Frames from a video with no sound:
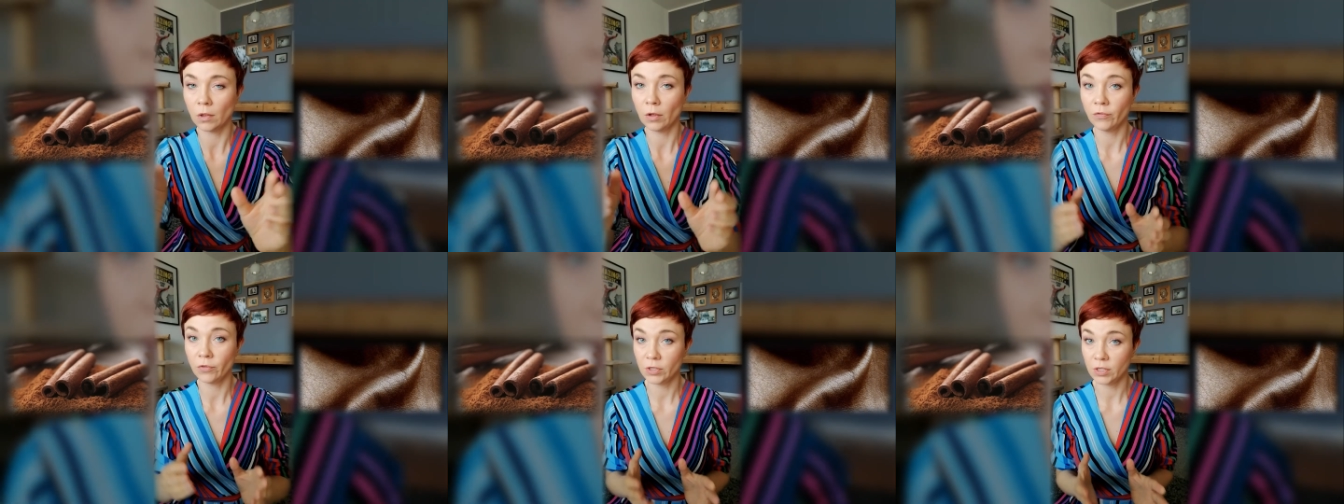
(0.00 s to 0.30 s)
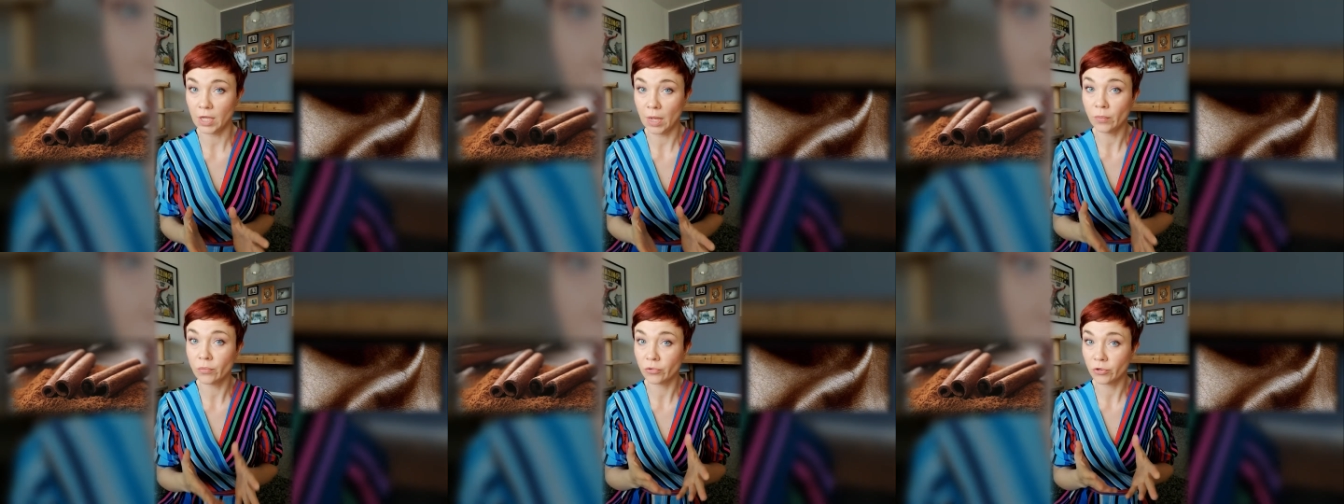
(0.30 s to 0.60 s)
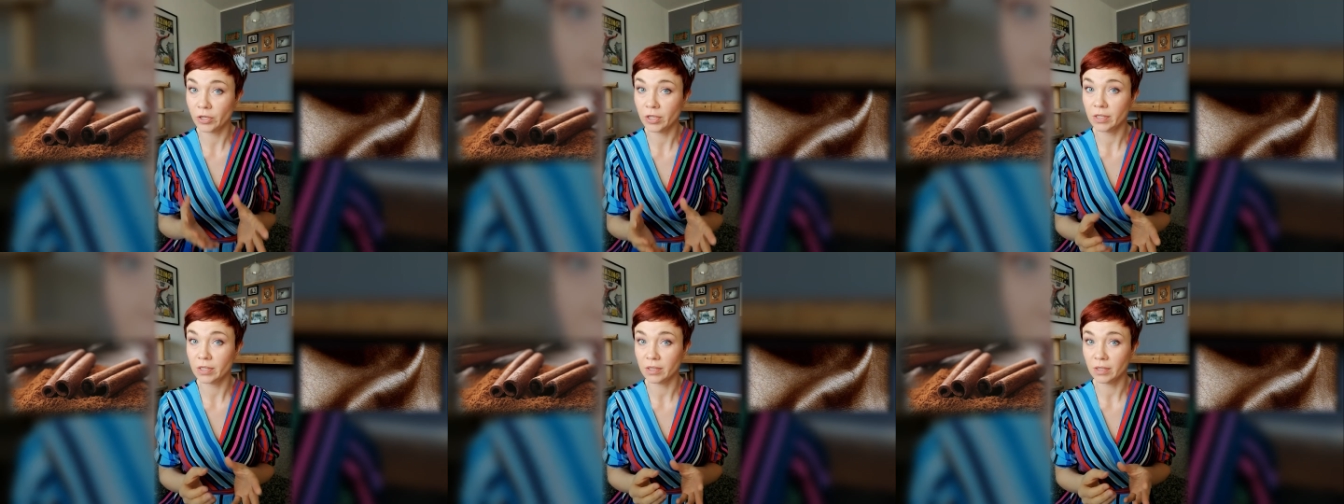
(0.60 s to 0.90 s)
For some
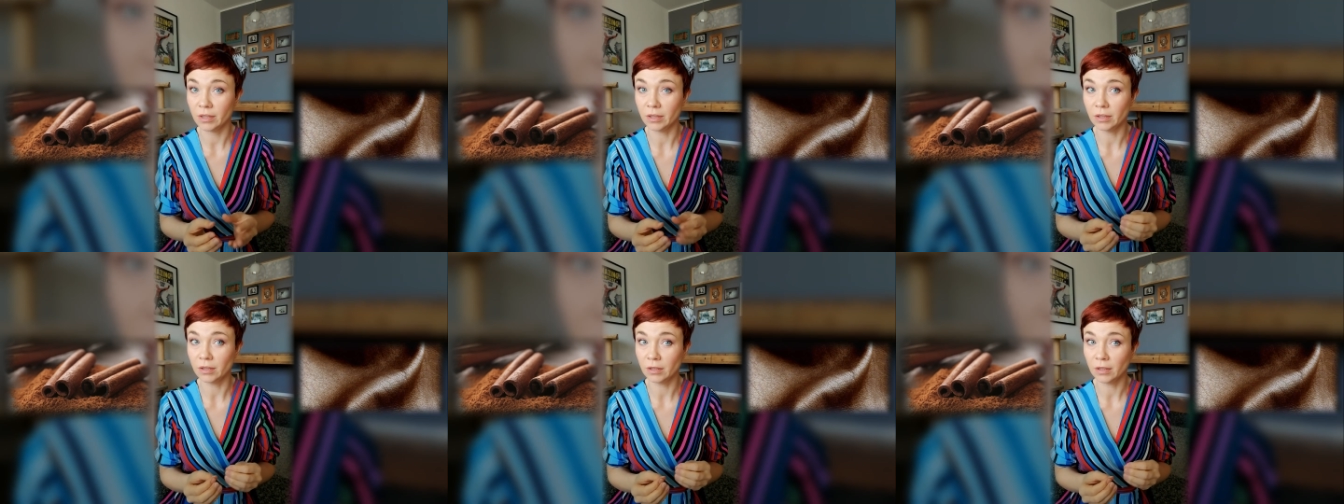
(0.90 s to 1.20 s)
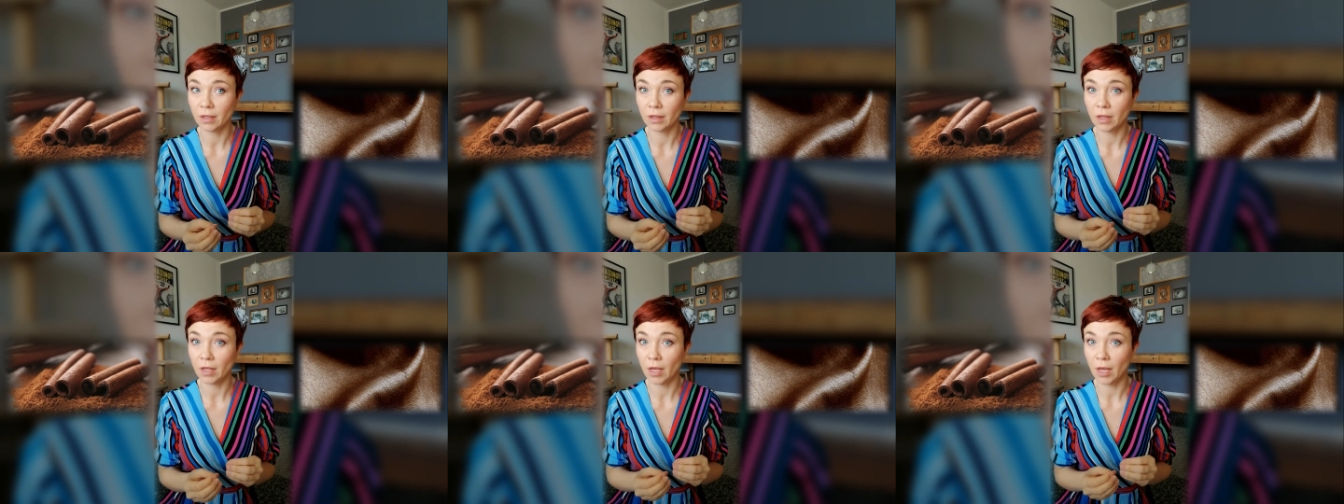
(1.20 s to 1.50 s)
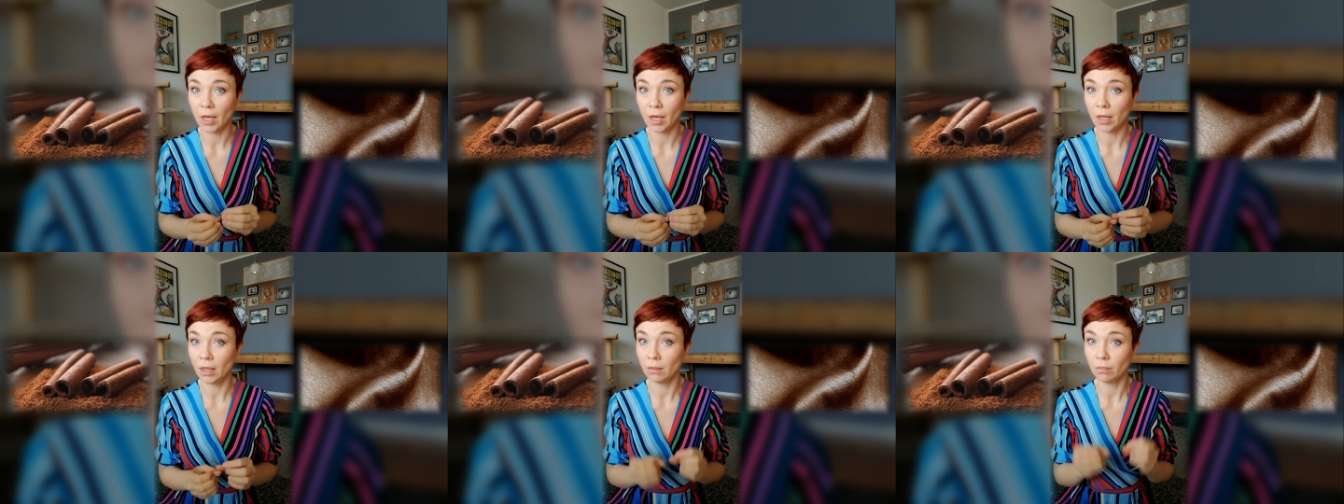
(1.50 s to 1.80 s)
reason,
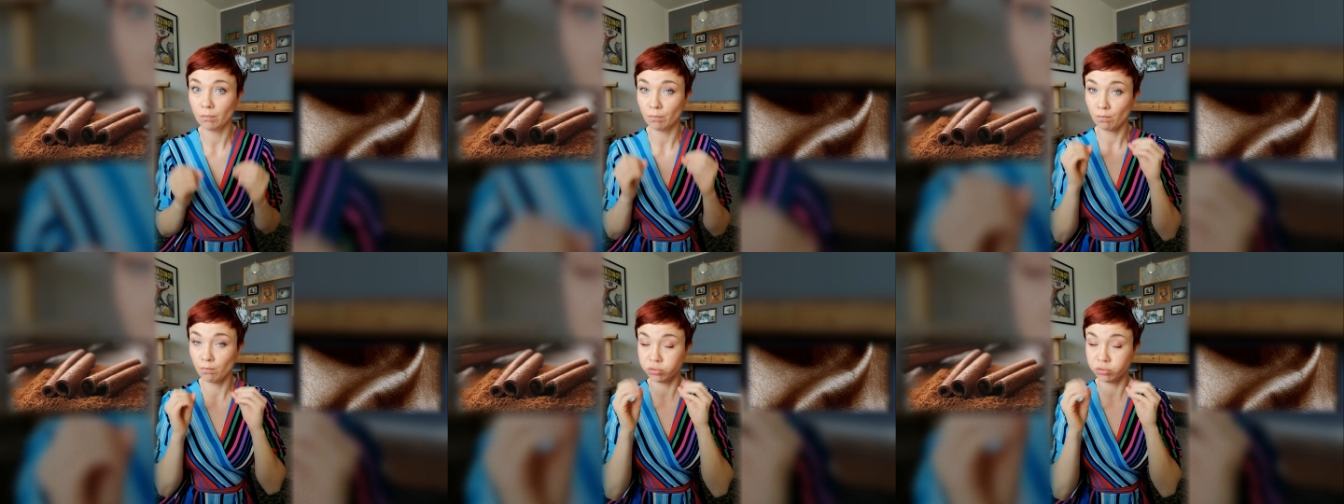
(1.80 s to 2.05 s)
they